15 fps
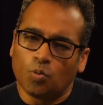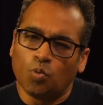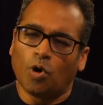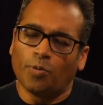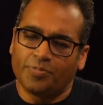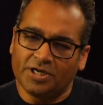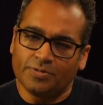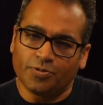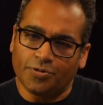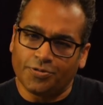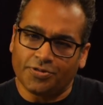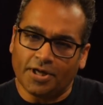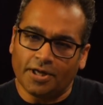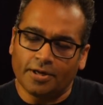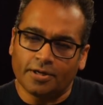what people
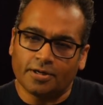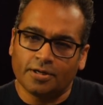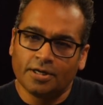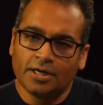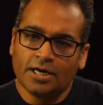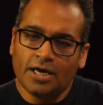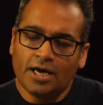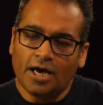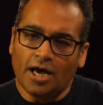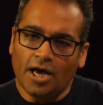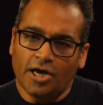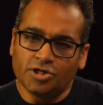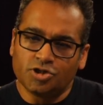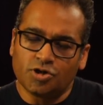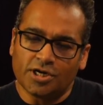think,
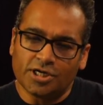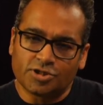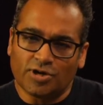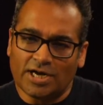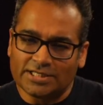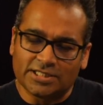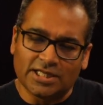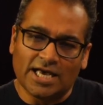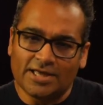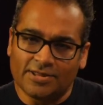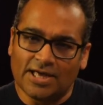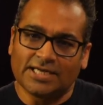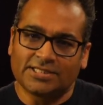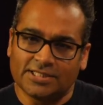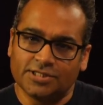and trying to translate
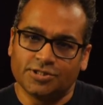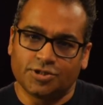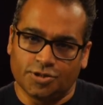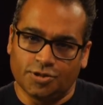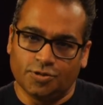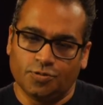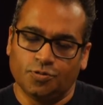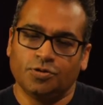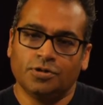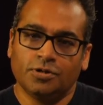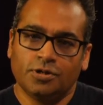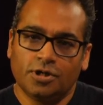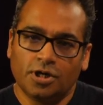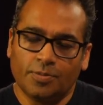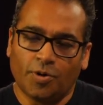that into
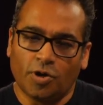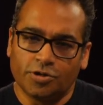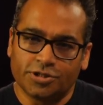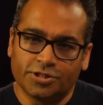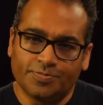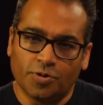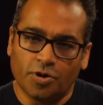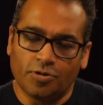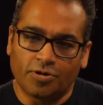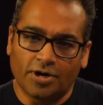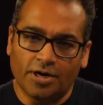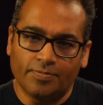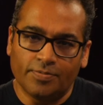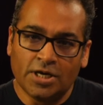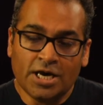a policy
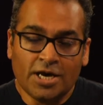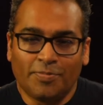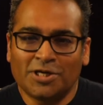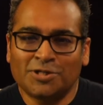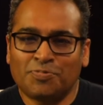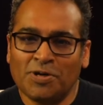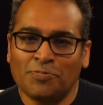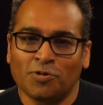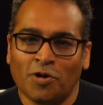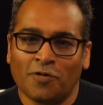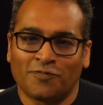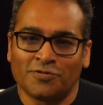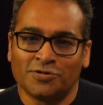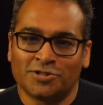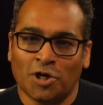program? Because people
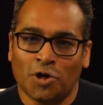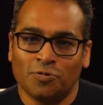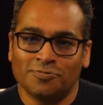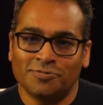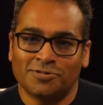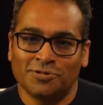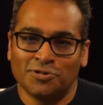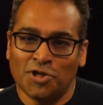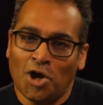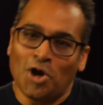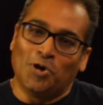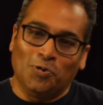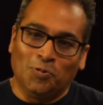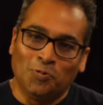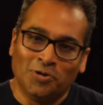often don't
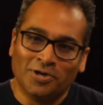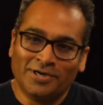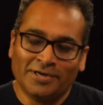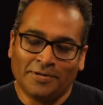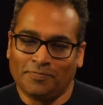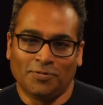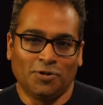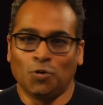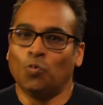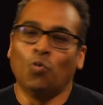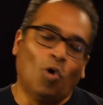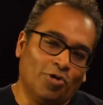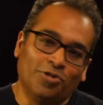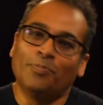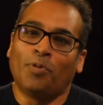know
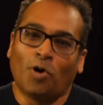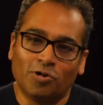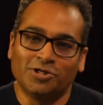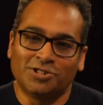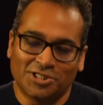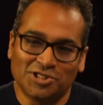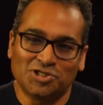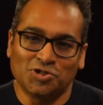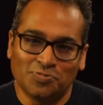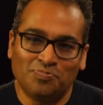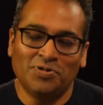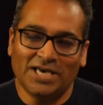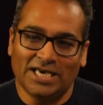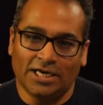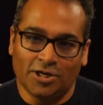what the policy should
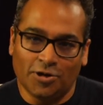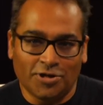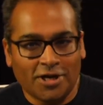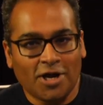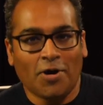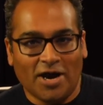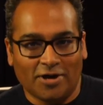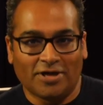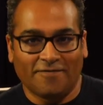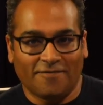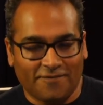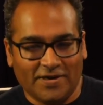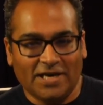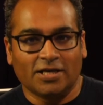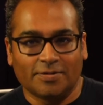be. You know, they know how they
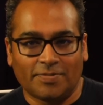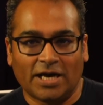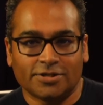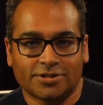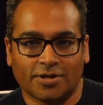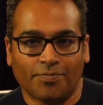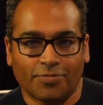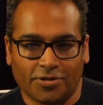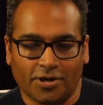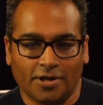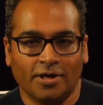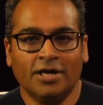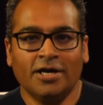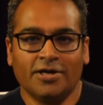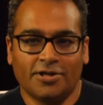feel about
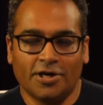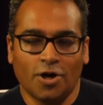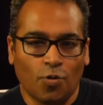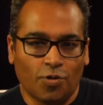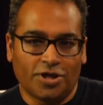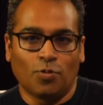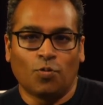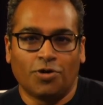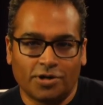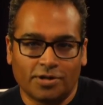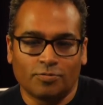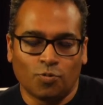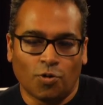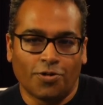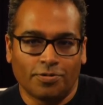something, they know what they want
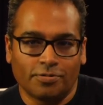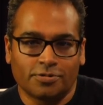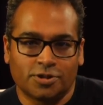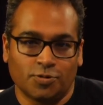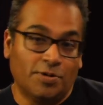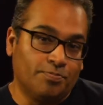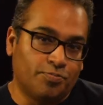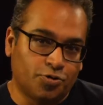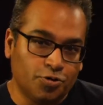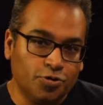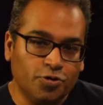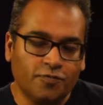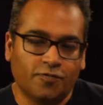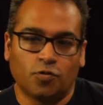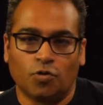want to
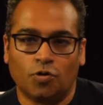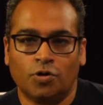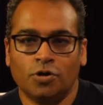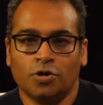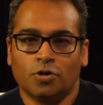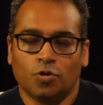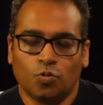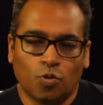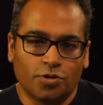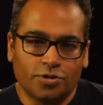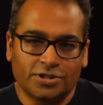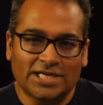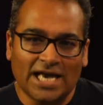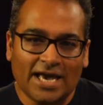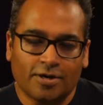improve or
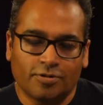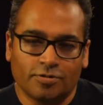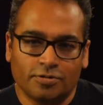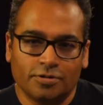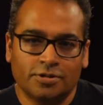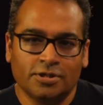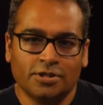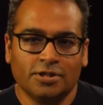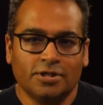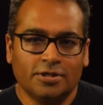want tackled,